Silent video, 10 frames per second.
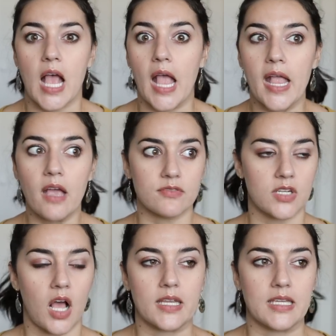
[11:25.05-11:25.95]
I have
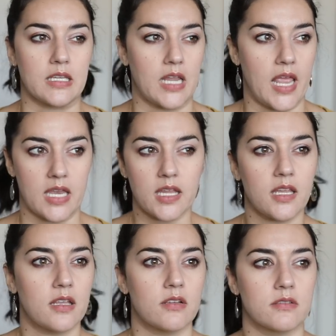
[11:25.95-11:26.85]
not eaten
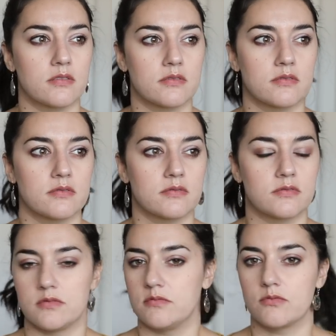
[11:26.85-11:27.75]
any
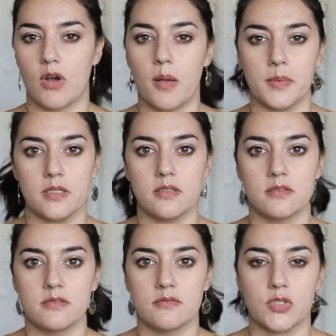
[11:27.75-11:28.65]
ramen,
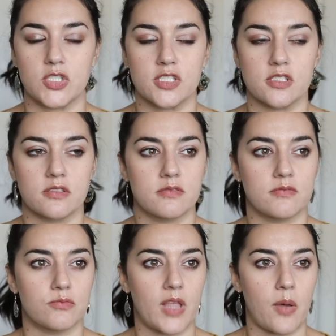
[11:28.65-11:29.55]
which
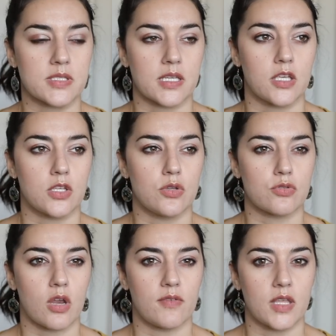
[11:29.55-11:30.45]
that was like a
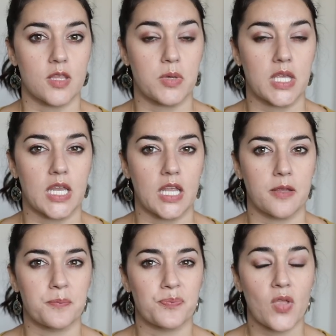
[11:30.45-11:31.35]
huge craving in the
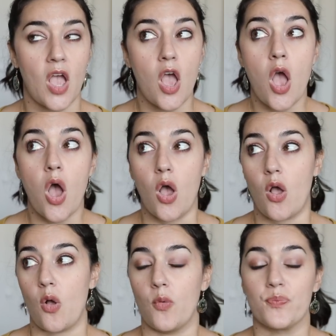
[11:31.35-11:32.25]
beginning.
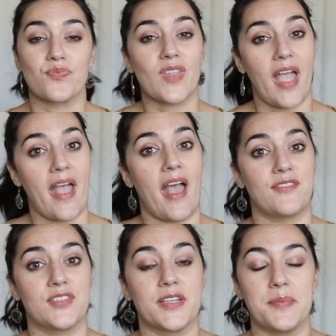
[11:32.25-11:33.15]
Oh, I
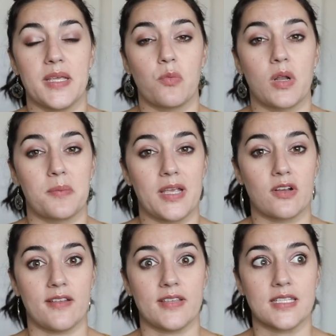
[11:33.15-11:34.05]
have to admit, one of my
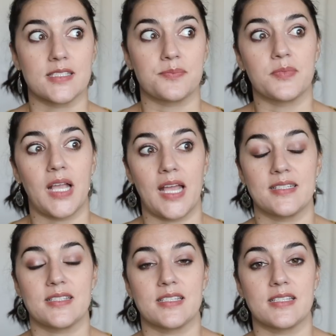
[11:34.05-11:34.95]
cravings,
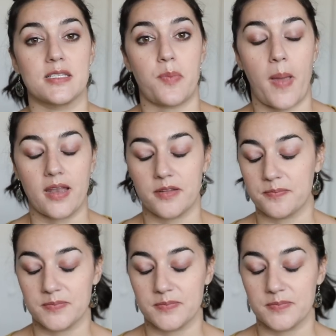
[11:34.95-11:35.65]
guys, this is bad.